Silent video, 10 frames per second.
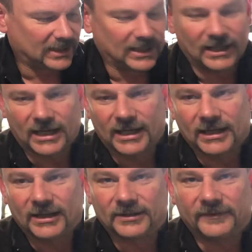I kind of
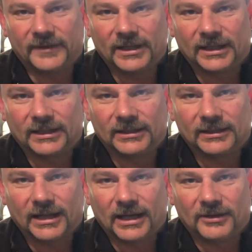got the feeling
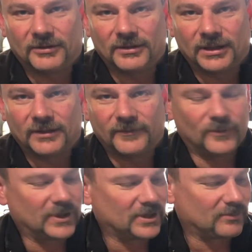now of
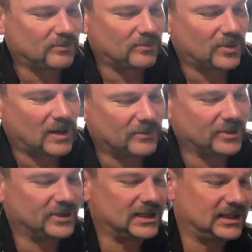where the
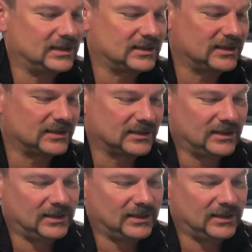proper tightness is,